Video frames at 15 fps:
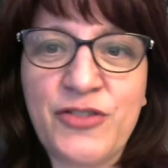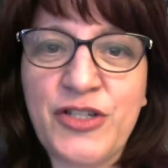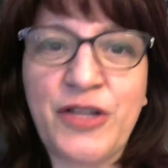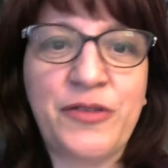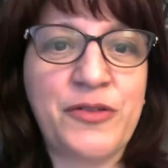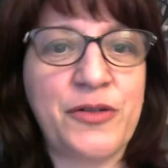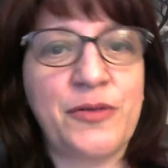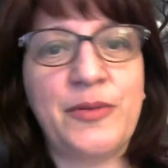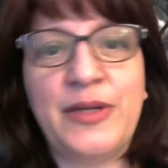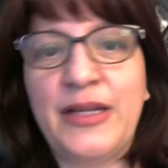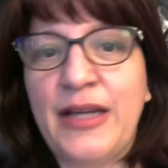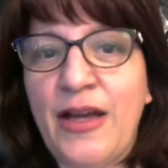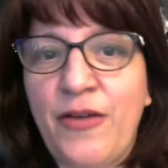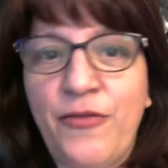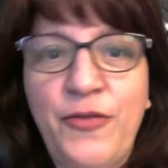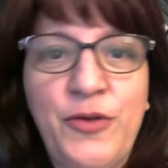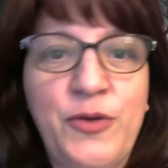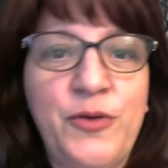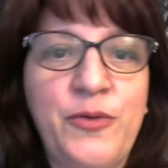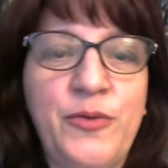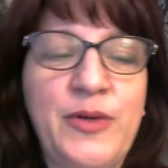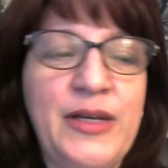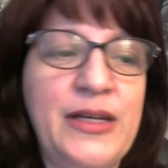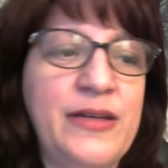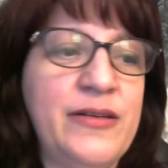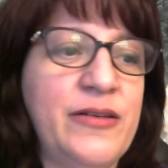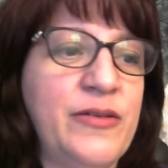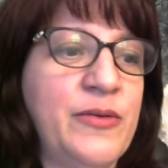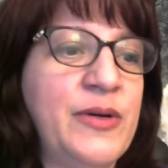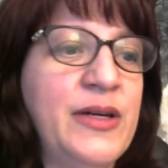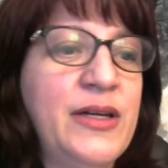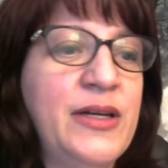shelter. We need to have food. We need to,